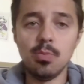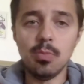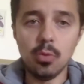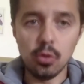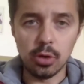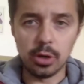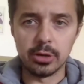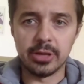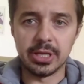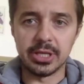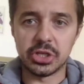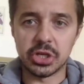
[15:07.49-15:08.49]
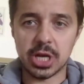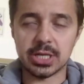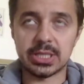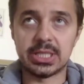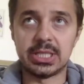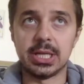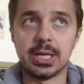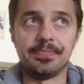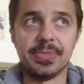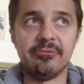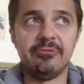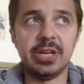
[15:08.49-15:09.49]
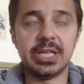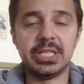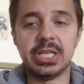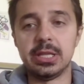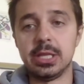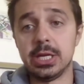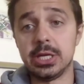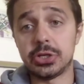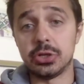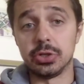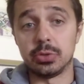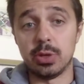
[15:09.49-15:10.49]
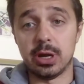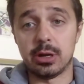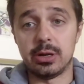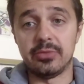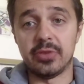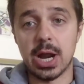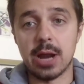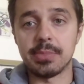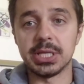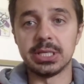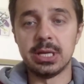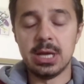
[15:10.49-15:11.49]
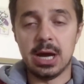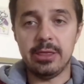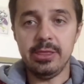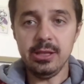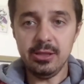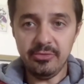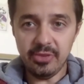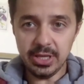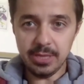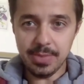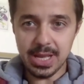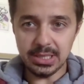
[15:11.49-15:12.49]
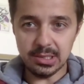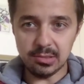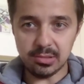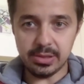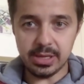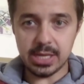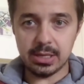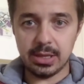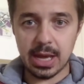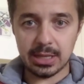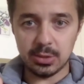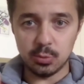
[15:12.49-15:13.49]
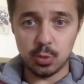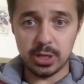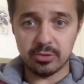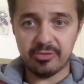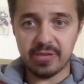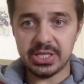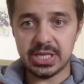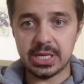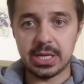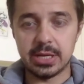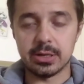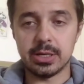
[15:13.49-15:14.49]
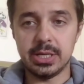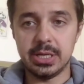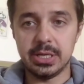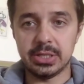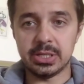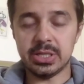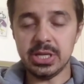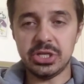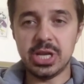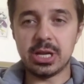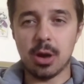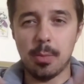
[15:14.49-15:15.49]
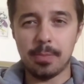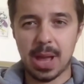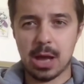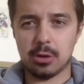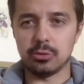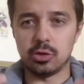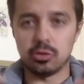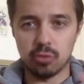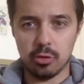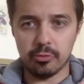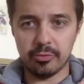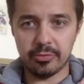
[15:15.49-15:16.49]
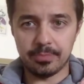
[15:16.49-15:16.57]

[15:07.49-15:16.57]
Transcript: more than just fixing the issues with our environment. I think the fundamental thing that we are facing here is essentially compound growth.